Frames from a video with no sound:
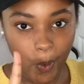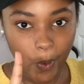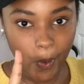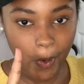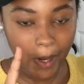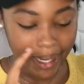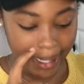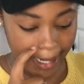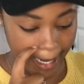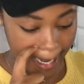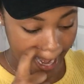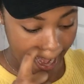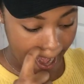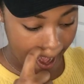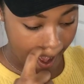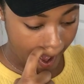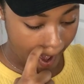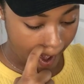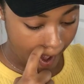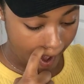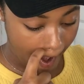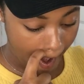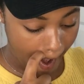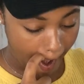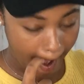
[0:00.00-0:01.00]
one.
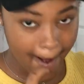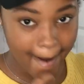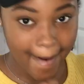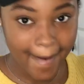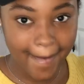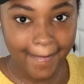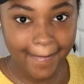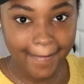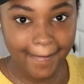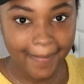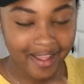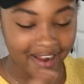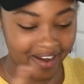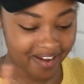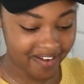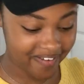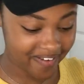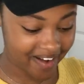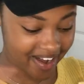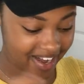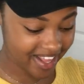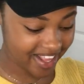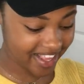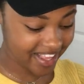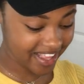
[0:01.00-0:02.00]
Are
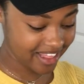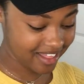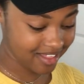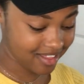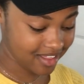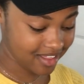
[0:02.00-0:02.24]
you ready?